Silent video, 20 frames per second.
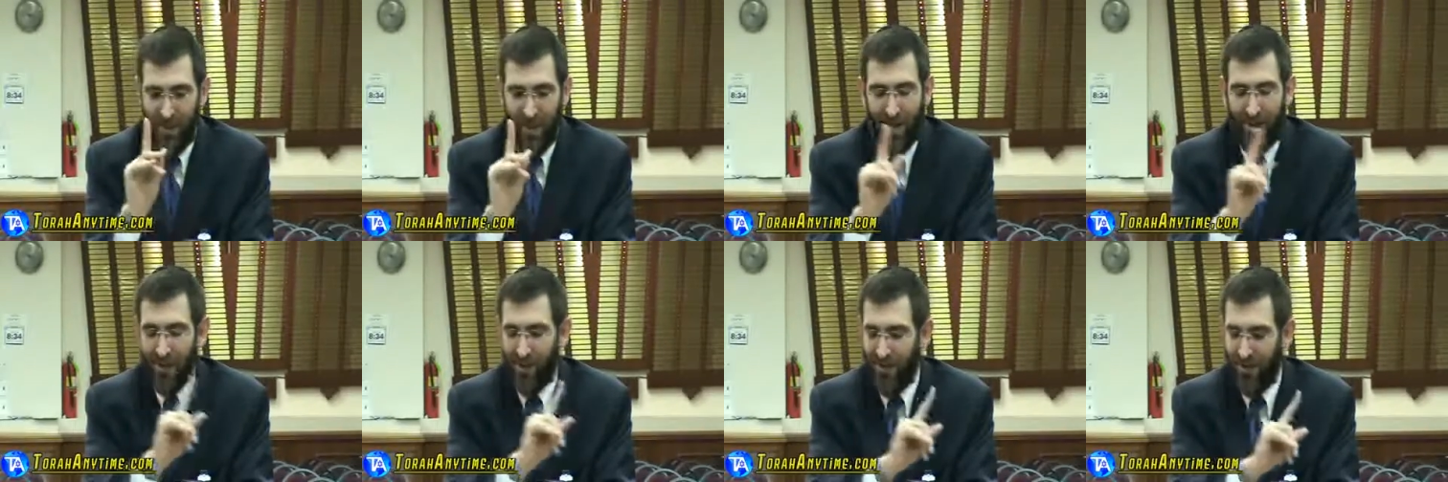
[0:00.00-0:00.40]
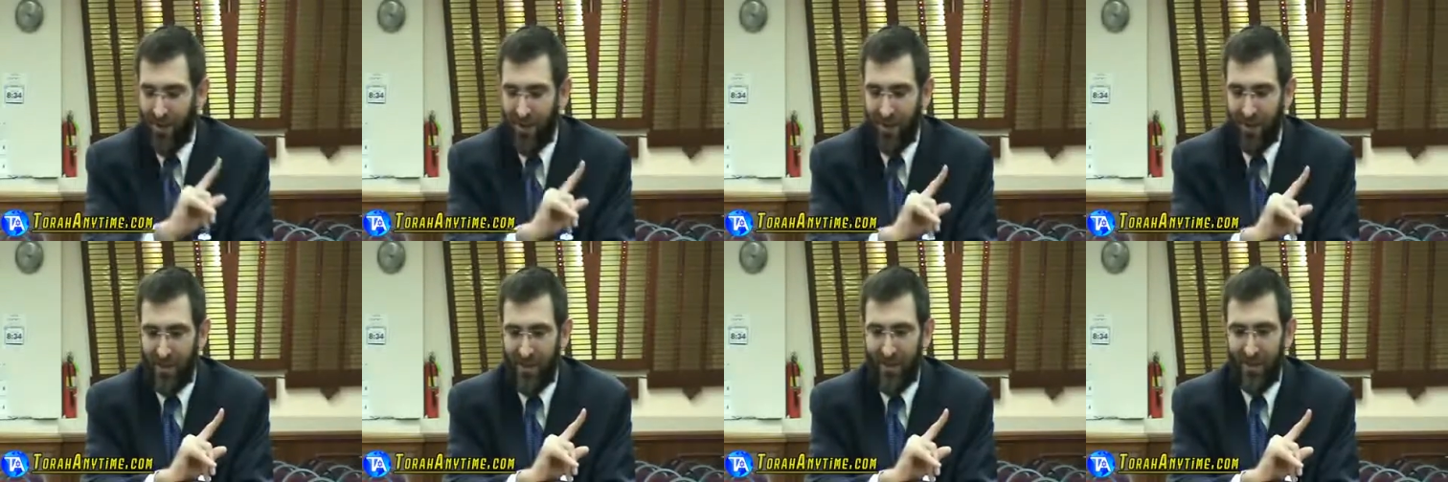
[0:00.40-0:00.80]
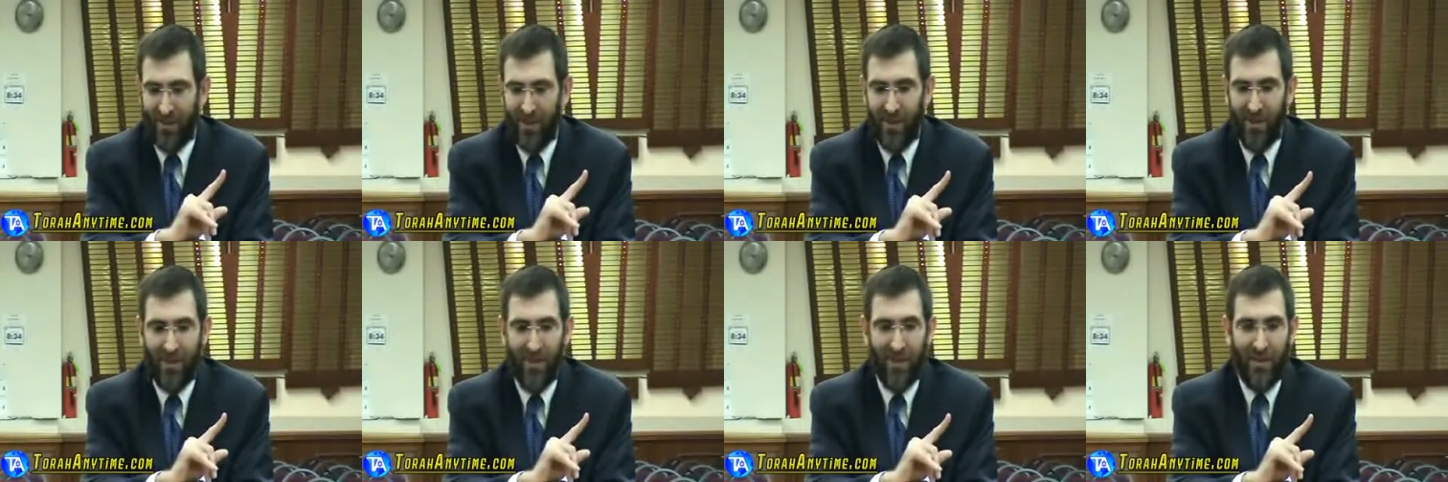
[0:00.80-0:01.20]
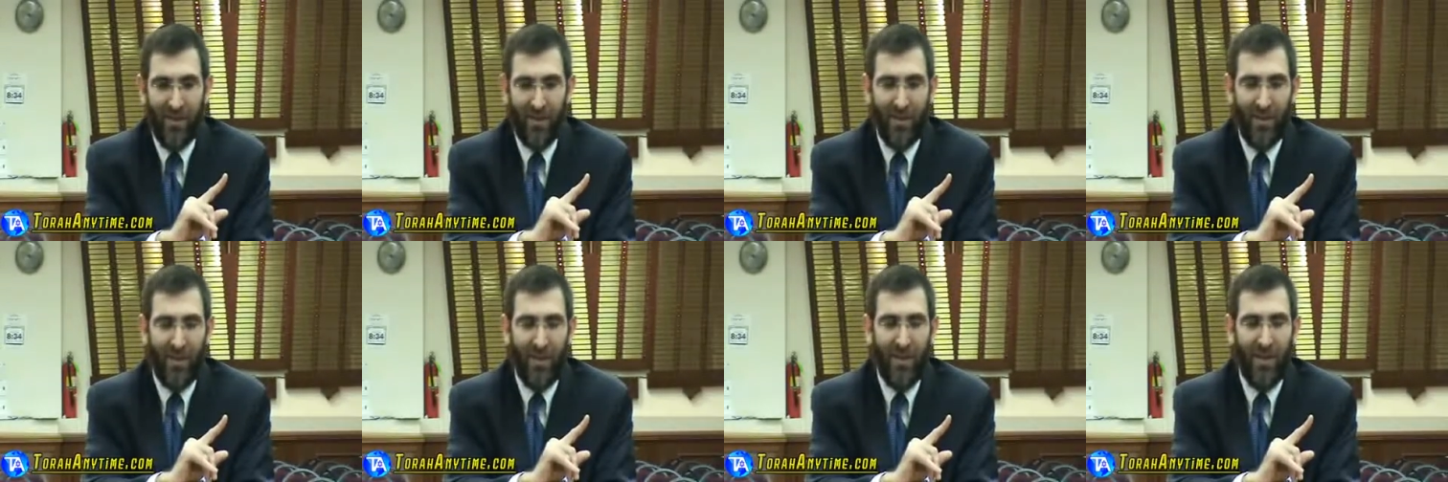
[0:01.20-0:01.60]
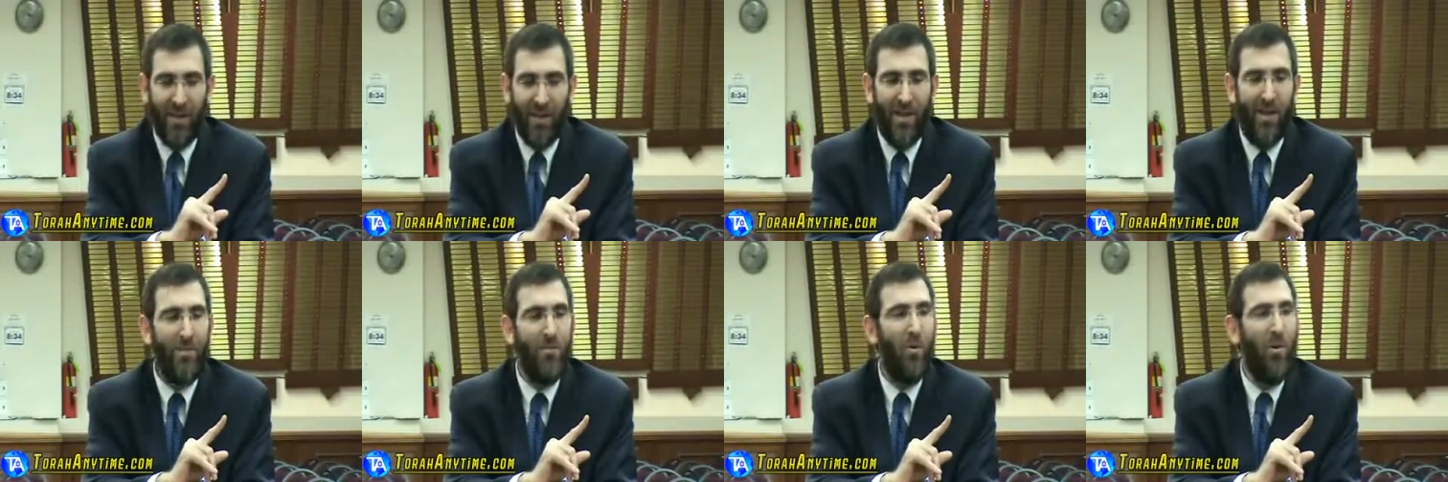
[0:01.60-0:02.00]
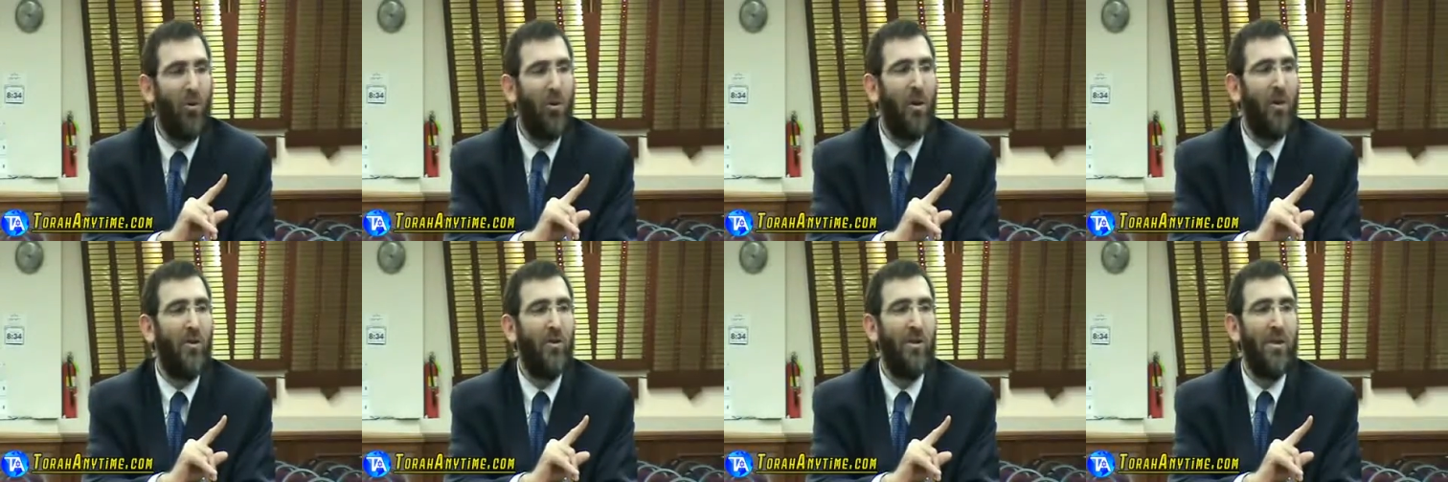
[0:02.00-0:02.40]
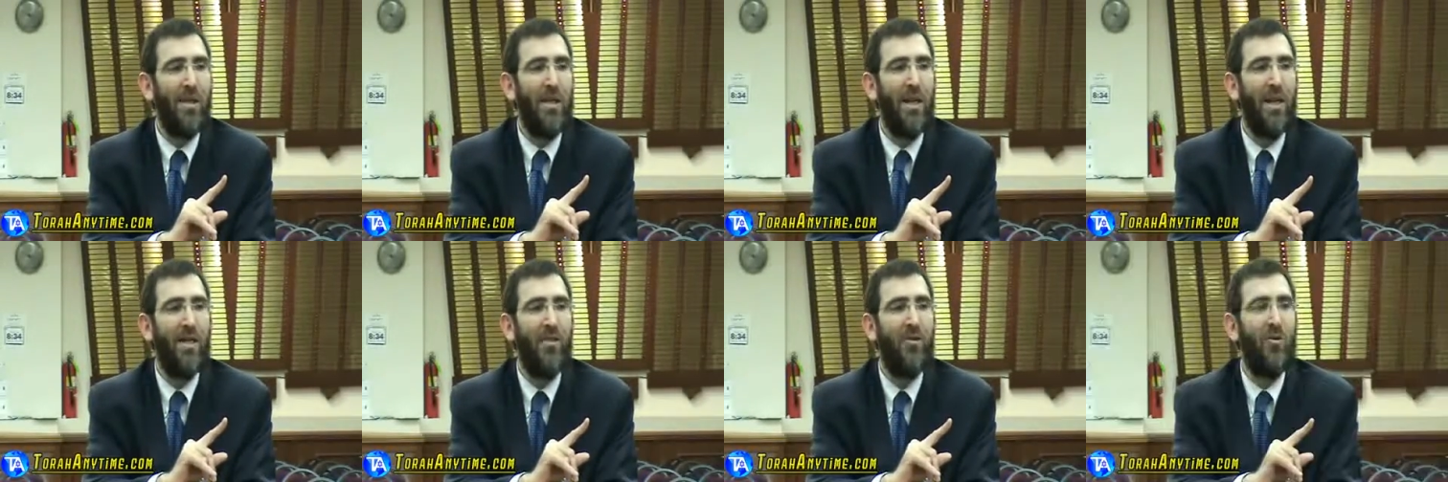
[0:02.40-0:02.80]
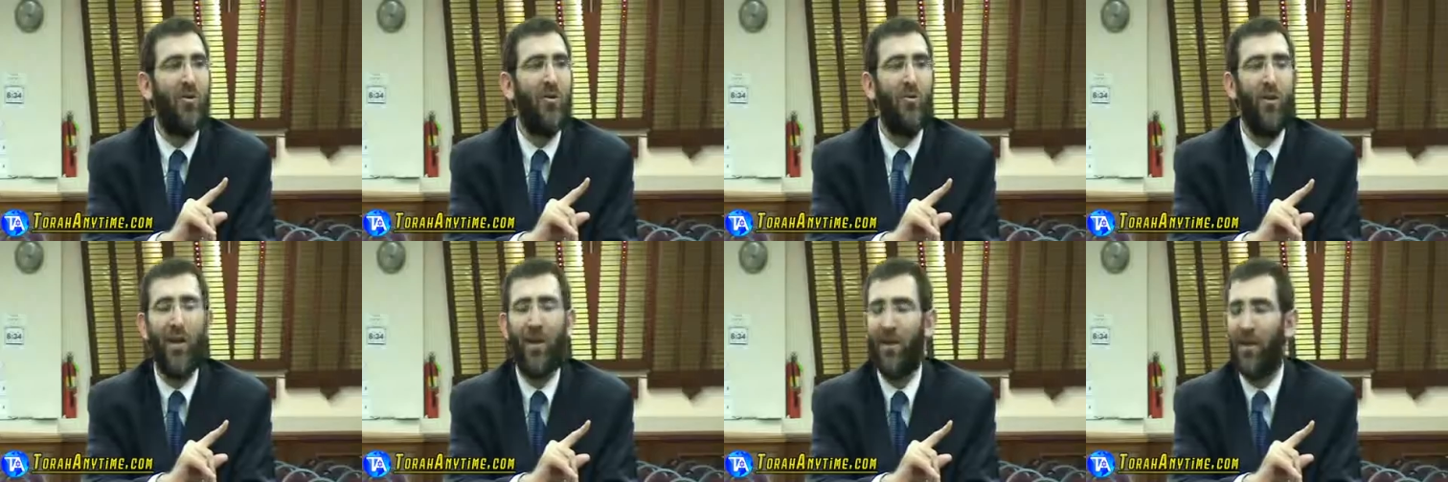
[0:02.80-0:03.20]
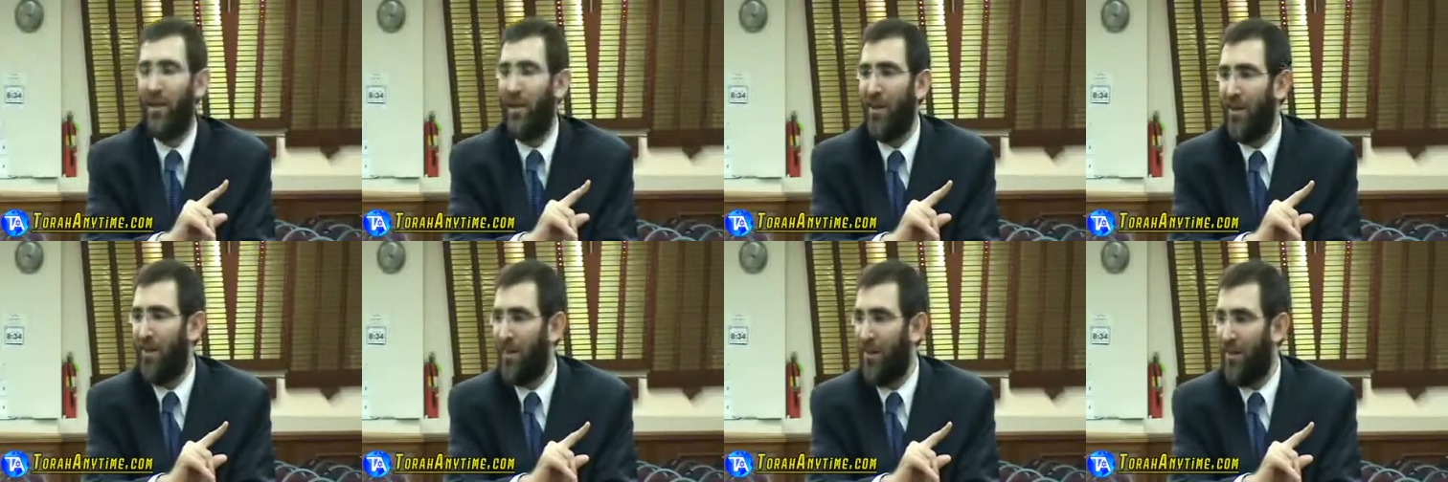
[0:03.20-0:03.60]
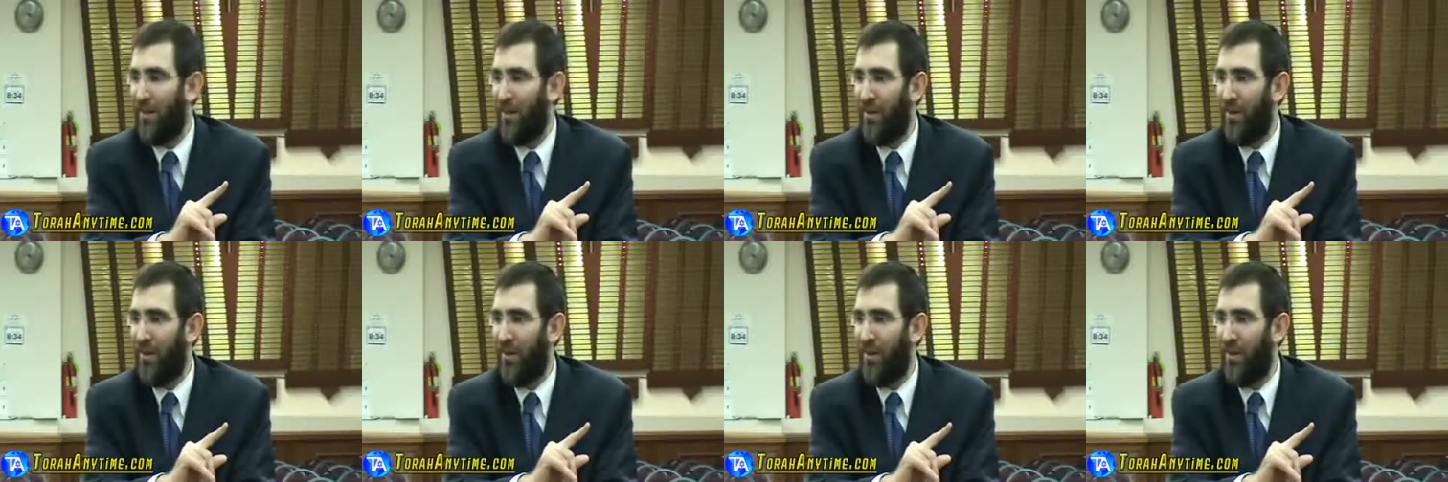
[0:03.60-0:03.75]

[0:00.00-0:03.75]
The answer is, he won't understand you correctly.